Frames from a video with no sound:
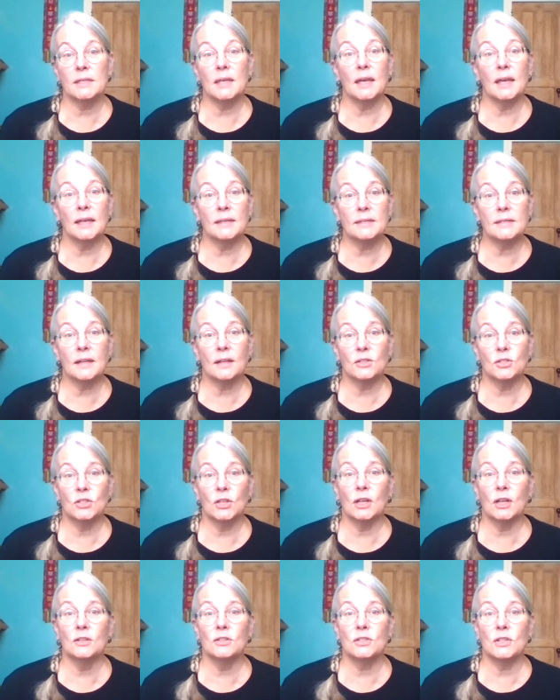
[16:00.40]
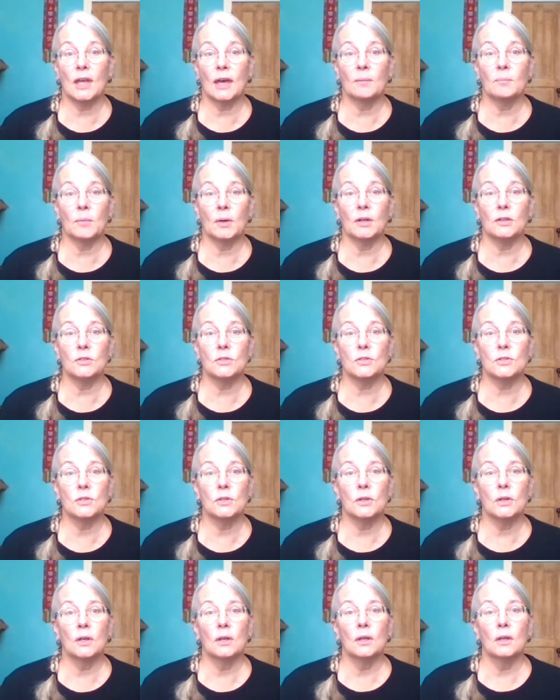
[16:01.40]
has not changed that much.
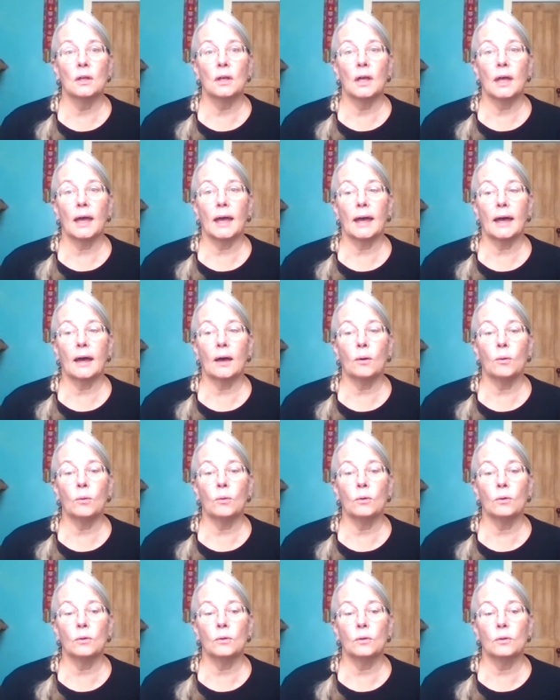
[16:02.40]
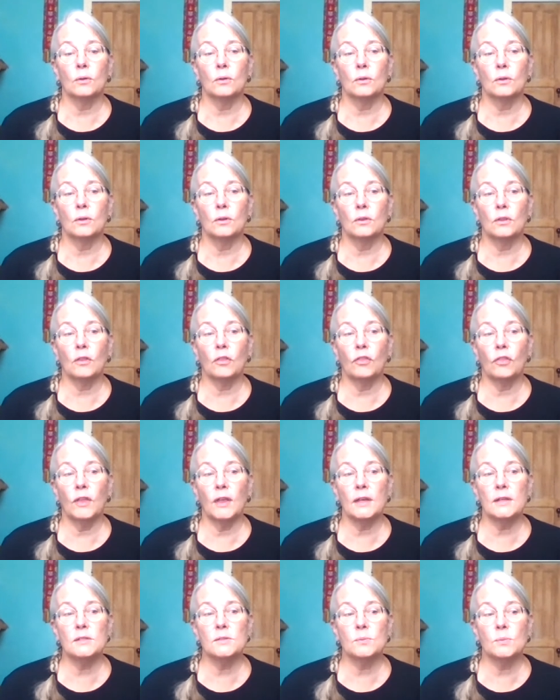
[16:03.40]
Our the
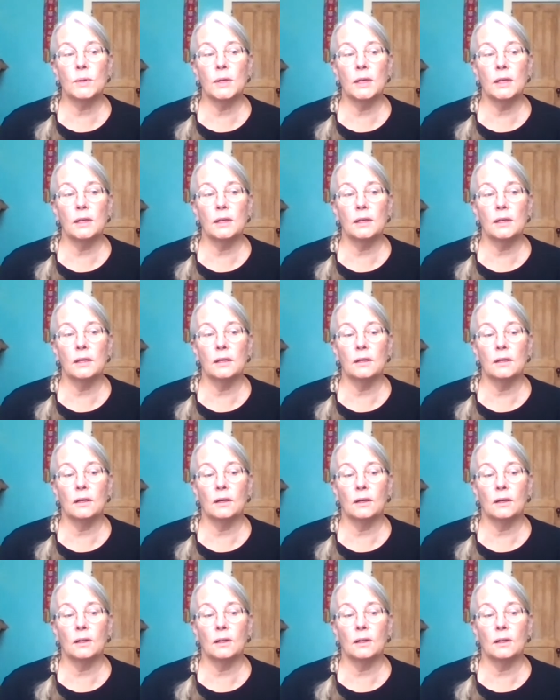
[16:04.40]
things we